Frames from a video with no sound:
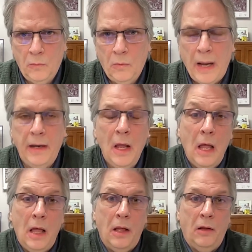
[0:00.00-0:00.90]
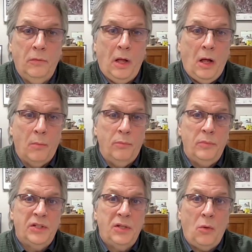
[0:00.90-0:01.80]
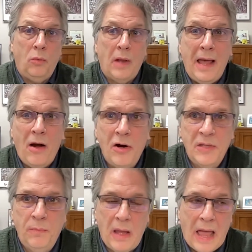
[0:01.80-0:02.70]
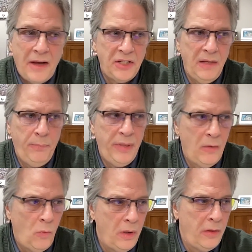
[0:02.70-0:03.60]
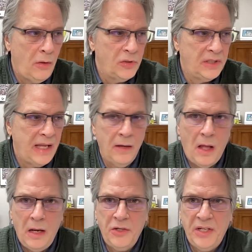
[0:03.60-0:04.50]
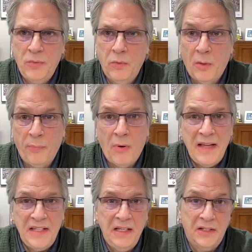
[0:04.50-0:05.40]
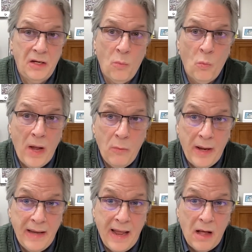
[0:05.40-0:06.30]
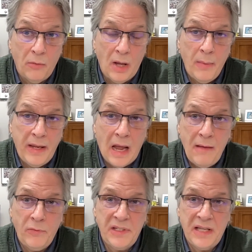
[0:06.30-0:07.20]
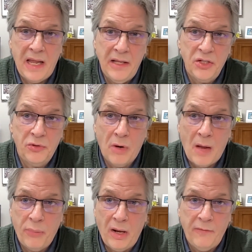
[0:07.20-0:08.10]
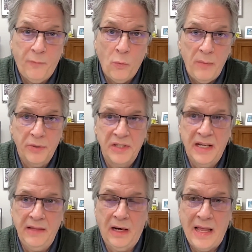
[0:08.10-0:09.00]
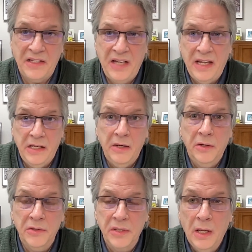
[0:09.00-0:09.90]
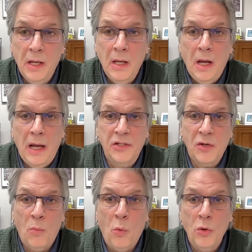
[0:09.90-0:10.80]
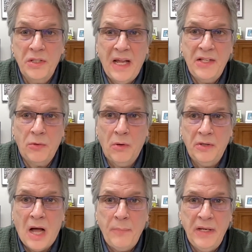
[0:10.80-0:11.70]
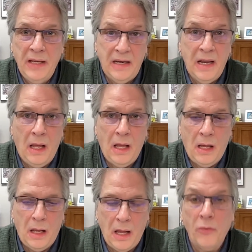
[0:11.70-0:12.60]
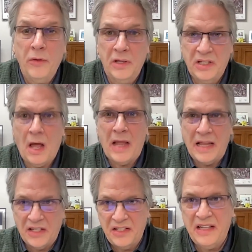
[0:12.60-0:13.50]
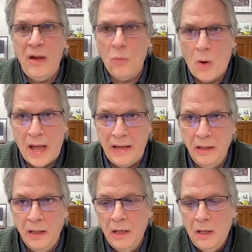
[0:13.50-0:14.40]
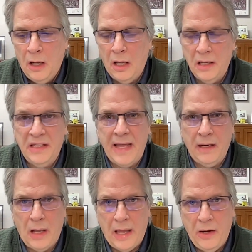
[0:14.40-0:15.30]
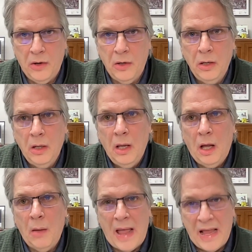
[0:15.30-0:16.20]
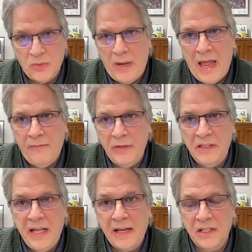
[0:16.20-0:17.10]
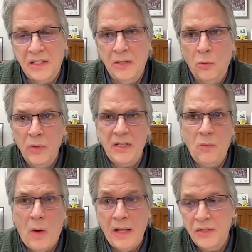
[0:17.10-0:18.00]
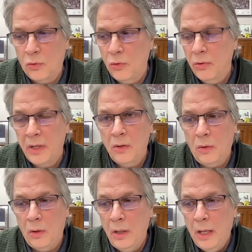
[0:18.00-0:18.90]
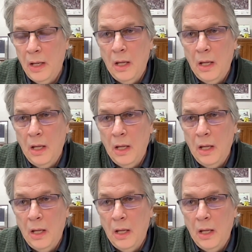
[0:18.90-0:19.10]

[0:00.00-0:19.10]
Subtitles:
Right. So LIDAR's actually been one of those technologies where the pricing has come way, way down. I mean, I would say it's dropped probably 40% in the last 10 years. And so more states are adopting it as a statewide data layer, as we have in Texas. And the reason why it's so critical